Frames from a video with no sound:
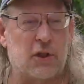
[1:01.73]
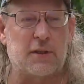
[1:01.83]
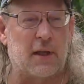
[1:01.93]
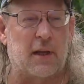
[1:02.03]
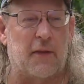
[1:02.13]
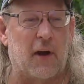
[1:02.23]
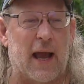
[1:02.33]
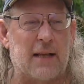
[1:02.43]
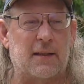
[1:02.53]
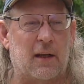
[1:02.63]
just another
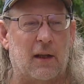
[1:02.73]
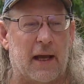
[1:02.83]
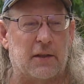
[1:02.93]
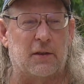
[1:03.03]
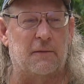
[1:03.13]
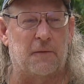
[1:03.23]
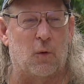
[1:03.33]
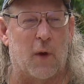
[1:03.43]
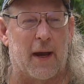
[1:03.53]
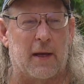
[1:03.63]
escalation for
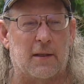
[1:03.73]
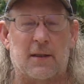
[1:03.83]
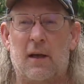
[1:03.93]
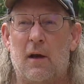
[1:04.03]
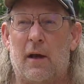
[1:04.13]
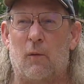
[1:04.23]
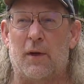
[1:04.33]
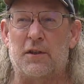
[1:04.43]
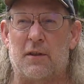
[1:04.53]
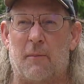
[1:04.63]
ways in
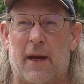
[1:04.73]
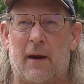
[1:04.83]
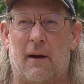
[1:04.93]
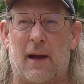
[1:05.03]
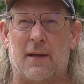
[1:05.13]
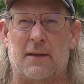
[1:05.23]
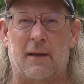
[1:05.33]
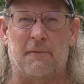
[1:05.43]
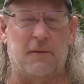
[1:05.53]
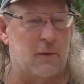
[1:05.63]
which the mayor has
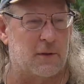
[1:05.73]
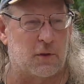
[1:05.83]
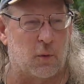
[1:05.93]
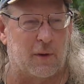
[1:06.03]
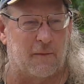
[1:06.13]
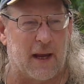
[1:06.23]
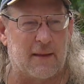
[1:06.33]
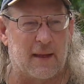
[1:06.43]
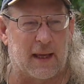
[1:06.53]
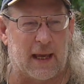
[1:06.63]
influence to invade the